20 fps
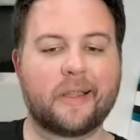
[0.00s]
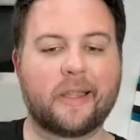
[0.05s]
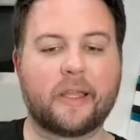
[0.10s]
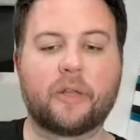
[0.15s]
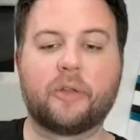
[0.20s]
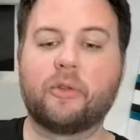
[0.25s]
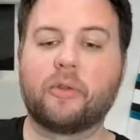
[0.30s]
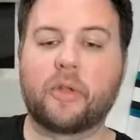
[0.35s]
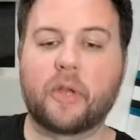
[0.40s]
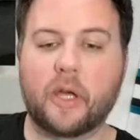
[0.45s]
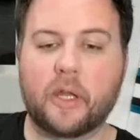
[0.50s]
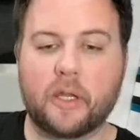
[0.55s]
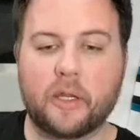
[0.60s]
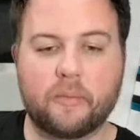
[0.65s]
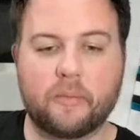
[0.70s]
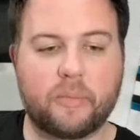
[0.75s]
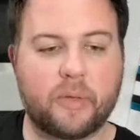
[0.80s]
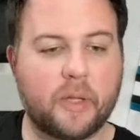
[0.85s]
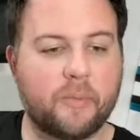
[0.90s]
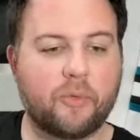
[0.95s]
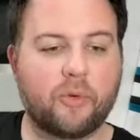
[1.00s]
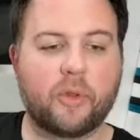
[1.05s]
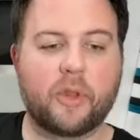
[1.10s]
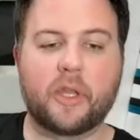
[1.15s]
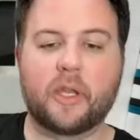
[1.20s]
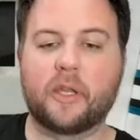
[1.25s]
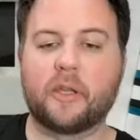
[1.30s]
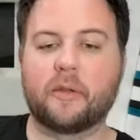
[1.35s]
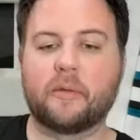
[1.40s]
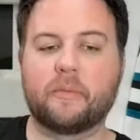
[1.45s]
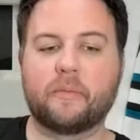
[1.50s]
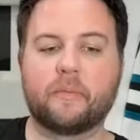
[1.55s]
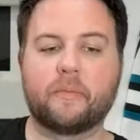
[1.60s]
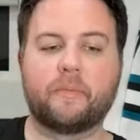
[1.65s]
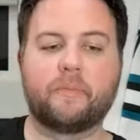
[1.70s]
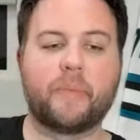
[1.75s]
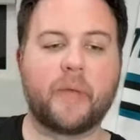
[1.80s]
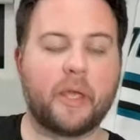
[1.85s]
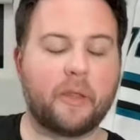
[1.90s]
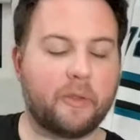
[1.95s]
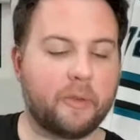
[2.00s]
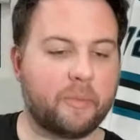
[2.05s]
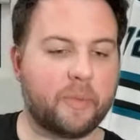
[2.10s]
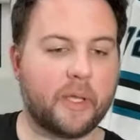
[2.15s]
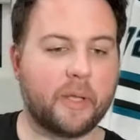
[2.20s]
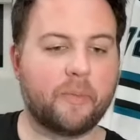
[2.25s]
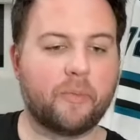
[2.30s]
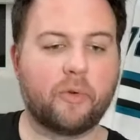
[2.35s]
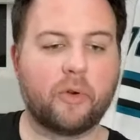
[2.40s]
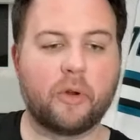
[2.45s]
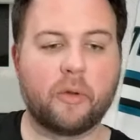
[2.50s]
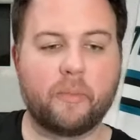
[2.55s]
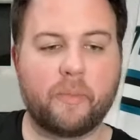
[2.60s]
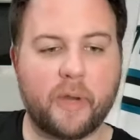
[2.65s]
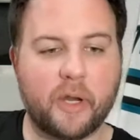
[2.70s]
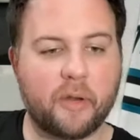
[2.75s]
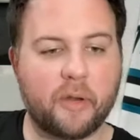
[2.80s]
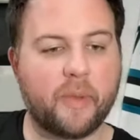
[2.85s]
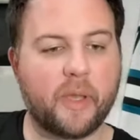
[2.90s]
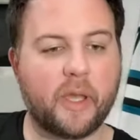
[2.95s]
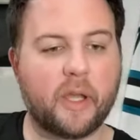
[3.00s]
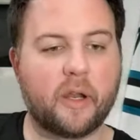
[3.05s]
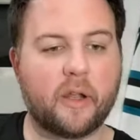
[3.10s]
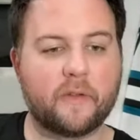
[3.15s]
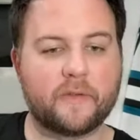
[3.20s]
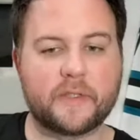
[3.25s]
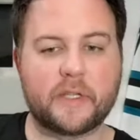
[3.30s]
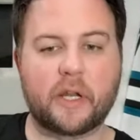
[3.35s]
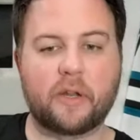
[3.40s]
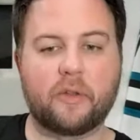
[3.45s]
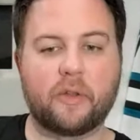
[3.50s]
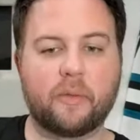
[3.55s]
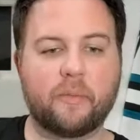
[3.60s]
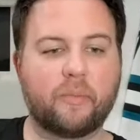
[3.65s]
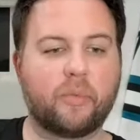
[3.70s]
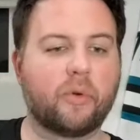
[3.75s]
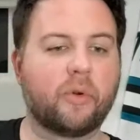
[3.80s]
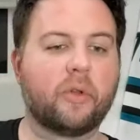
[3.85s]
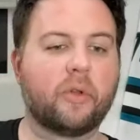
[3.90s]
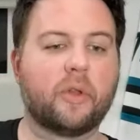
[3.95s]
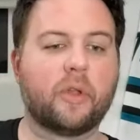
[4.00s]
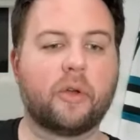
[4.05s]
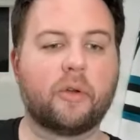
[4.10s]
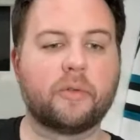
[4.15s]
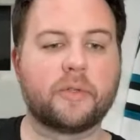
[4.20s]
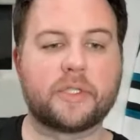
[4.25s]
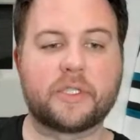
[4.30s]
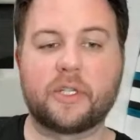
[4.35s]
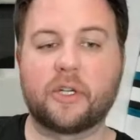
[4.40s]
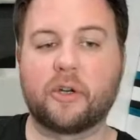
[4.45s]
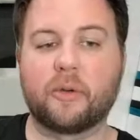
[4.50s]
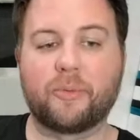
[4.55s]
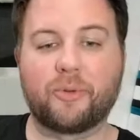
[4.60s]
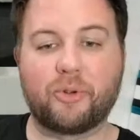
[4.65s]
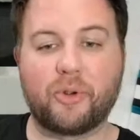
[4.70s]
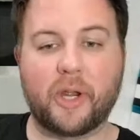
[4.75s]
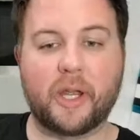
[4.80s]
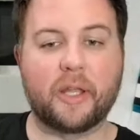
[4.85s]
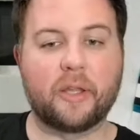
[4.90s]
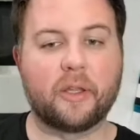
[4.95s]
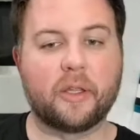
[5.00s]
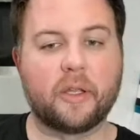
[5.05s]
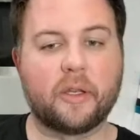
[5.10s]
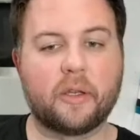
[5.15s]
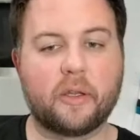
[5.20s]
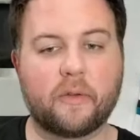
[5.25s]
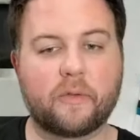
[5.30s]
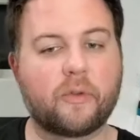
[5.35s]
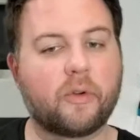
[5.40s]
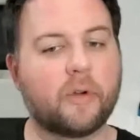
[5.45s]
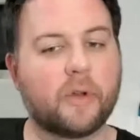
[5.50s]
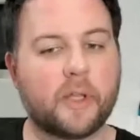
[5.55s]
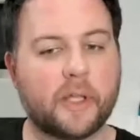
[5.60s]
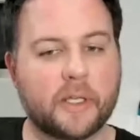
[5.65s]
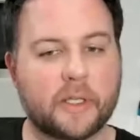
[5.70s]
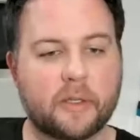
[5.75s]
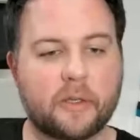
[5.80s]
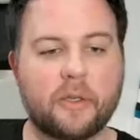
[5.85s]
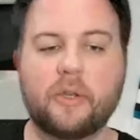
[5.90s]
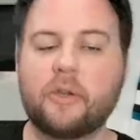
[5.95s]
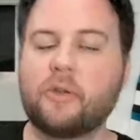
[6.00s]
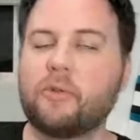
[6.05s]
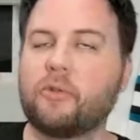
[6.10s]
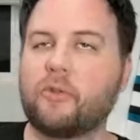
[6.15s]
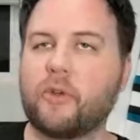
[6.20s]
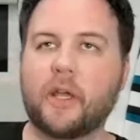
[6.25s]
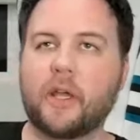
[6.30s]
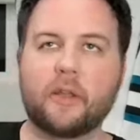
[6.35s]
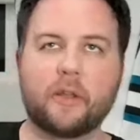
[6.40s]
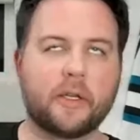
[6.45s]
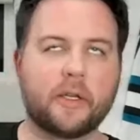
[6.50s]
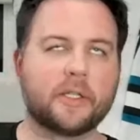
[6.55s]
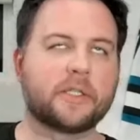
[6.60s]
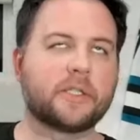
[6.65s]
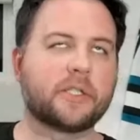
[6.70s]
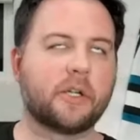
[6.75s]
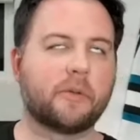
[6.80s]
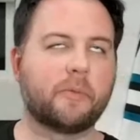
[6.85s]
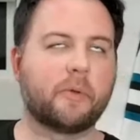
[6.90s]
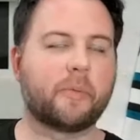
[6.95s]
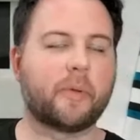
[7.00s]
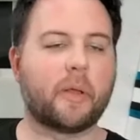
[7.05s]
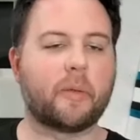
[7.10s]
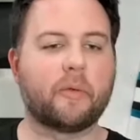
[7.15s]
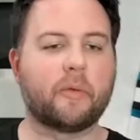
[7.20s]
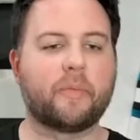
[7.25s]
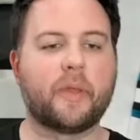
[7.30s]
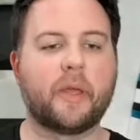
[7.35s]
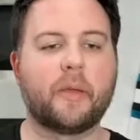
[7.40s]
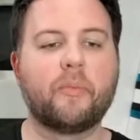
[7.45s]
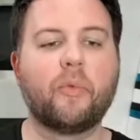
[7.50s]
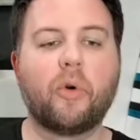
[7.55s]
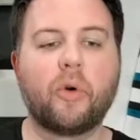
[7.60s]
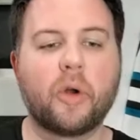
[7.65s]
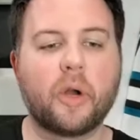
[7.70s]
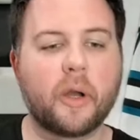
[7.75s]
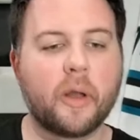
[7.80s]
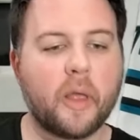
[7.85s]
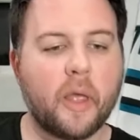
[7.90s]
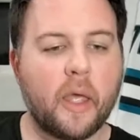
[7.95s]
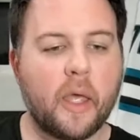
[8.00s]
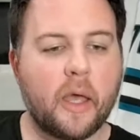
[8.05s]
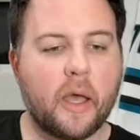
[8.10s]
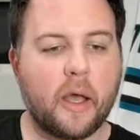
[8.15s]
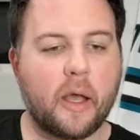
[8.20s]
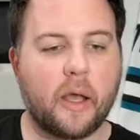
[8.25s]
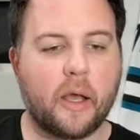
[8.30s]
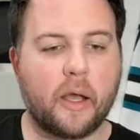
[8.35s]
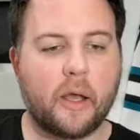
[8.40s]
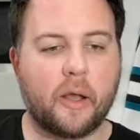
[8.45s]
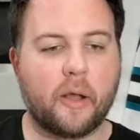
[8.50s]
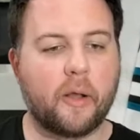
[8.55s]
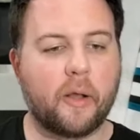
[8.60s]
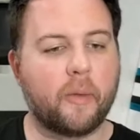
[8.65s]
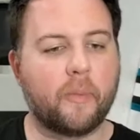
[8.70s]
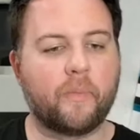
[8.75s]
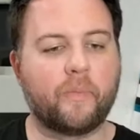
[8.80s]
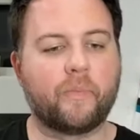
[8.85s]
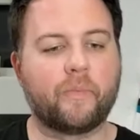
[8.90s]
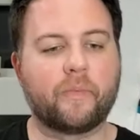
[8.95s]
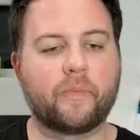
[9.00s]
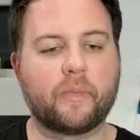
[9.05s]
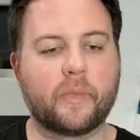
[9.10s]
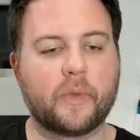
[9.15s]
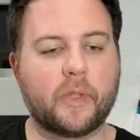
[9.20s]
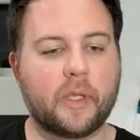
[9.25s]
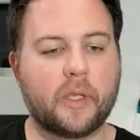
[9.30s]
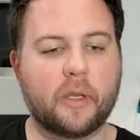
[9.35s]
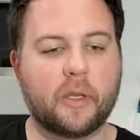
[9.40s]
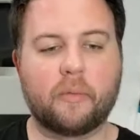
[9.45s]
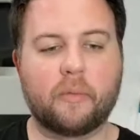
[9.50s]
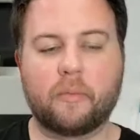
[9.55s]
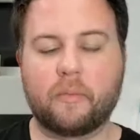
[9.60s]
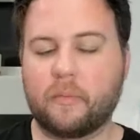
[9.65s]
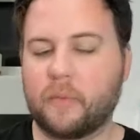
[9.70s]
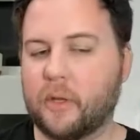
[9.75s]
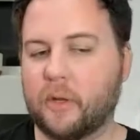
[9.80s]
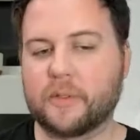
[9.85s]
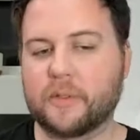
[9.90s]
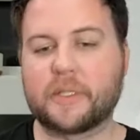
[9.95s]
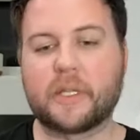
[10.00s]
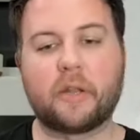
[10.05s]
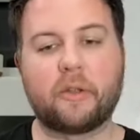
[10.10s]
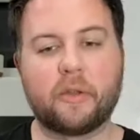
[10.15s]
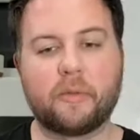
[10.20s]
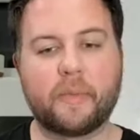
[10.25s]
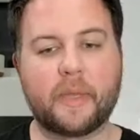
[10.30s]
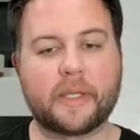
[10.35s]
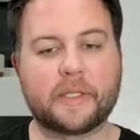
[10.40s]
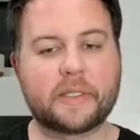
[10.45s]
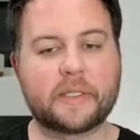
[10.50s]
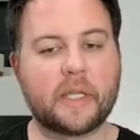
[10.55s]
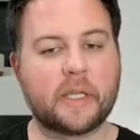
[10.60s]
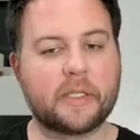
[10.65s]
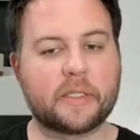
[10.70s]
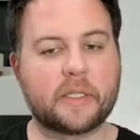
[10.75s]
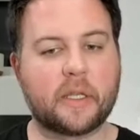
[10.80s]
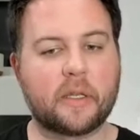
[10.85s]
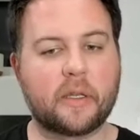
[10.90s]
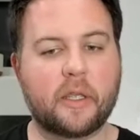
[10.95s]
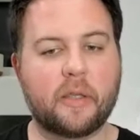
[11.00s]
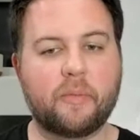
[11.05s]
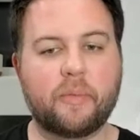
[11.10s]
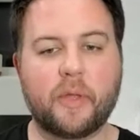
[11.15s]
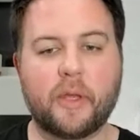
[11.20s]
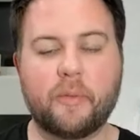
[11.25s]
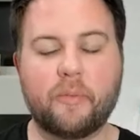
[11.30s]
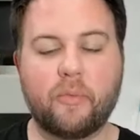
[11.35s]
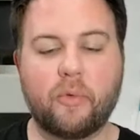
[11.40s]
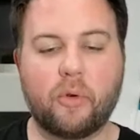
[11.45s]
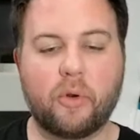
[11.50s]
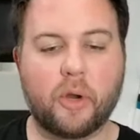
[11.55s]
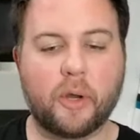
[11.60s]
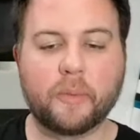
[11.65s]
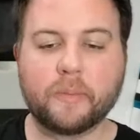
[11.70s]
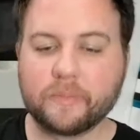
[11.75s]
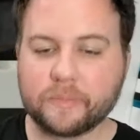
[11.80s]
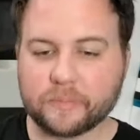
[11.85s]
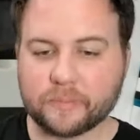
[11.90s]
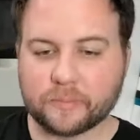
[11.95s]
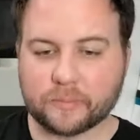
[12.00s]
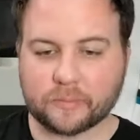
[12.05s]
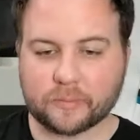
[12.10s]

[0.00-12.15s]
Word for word: like Luke Kunin played more than him. Bailey played more. Barabanov, Zetterlund, Bordeleau, Sturm, Granlund. Of course, like you knew Granlund and Sturm would probably play more. Um, you know, you know, Zetterlund makes sense that he played more,